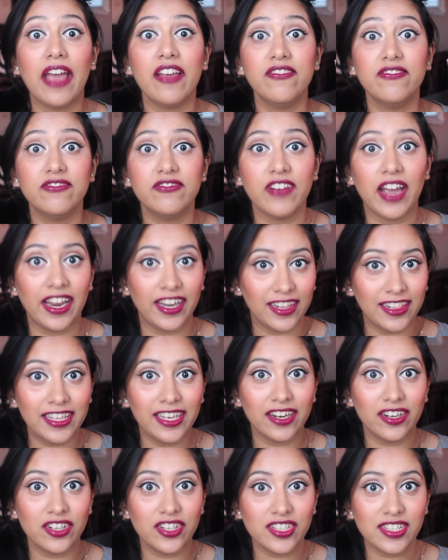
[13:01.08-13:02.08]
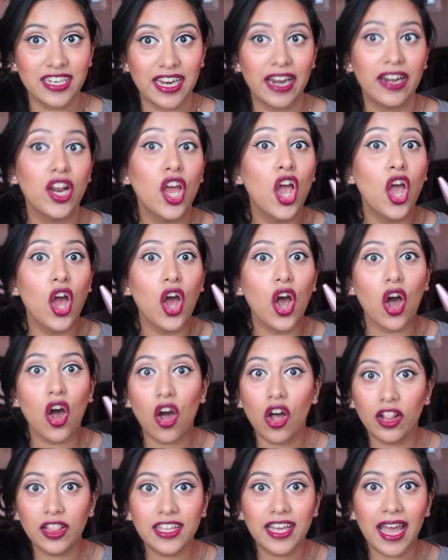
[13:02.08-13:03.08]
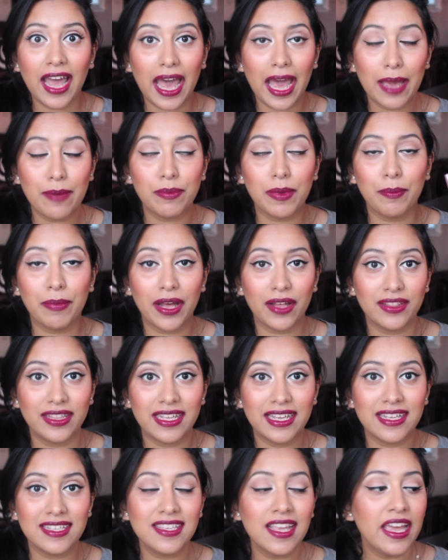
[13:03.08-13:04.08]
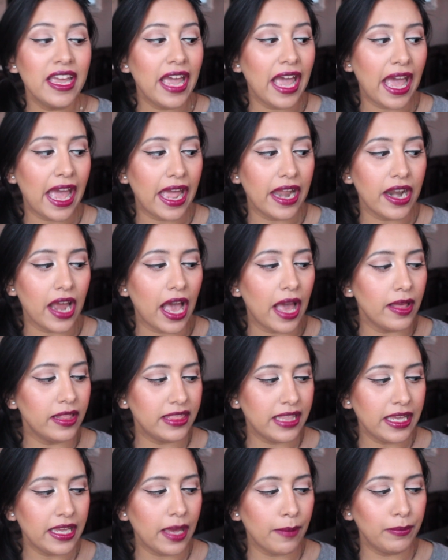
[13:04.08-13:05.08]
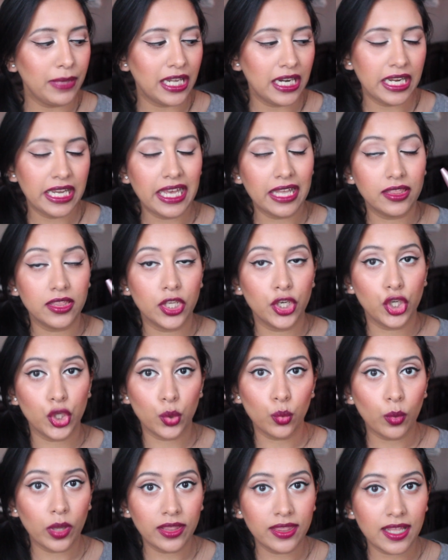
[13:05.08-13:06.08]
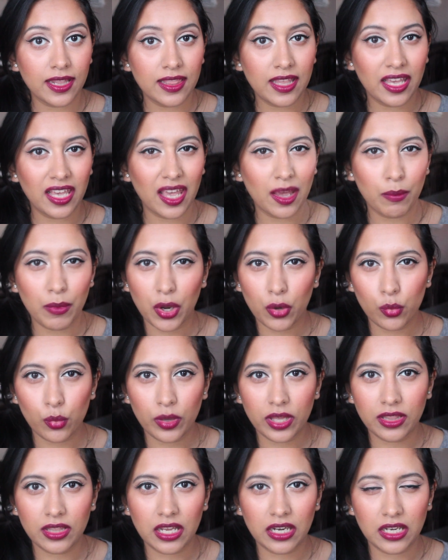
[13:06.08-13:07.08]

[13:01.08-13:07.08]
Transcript: I finally understand all the hype about this, and I think I'm gonna get the new one that they came out with.